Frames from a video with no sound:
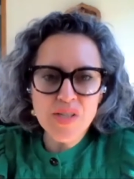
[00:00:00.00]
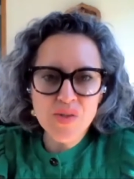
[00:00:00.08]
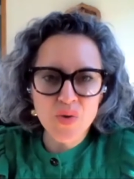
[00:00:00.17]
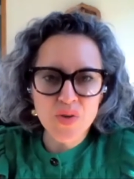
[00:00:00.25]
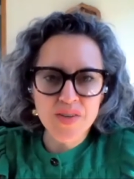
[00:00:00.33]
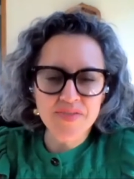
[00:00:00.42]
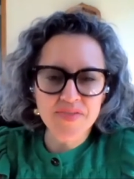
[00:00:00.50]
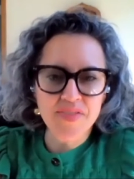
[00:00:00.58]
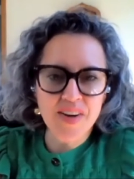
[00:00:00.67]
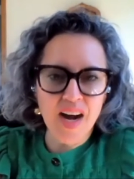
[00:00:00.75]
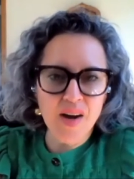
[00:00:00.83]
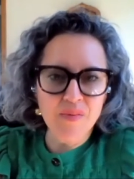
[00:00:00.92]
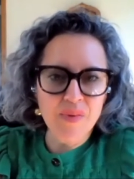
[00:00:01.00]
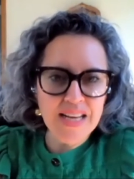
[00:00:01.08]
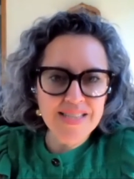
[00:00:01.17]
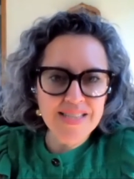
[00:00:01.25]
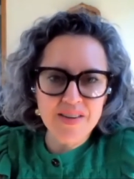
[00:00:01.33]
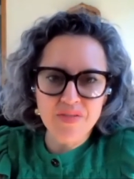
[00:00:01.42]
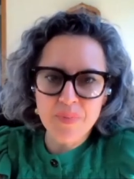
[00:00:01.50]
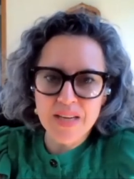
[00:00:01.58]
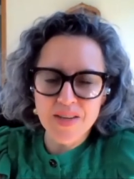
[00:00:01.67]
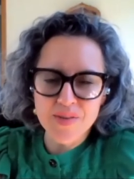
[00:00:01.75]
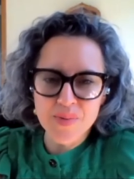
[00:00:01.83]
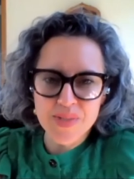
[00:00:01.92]
we sort of, um, as
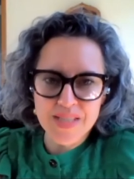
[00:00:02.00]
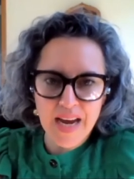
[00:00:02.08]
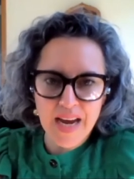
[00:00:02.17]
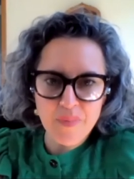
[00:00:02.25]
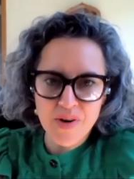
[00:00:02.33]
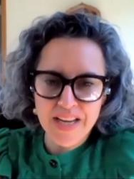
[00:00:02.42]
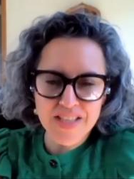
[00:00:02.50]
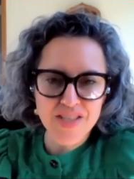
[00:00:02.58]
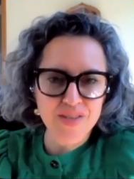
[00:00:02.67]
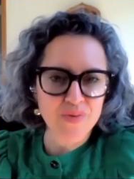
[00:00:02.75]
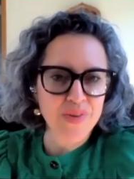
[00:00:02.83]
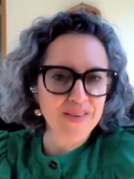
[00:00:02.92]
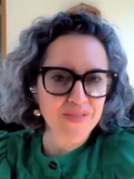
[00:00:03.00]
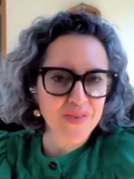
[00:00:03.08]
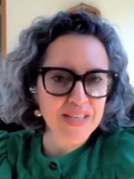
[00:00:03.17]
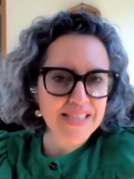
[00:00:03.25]
everybody else was in hibernation, we,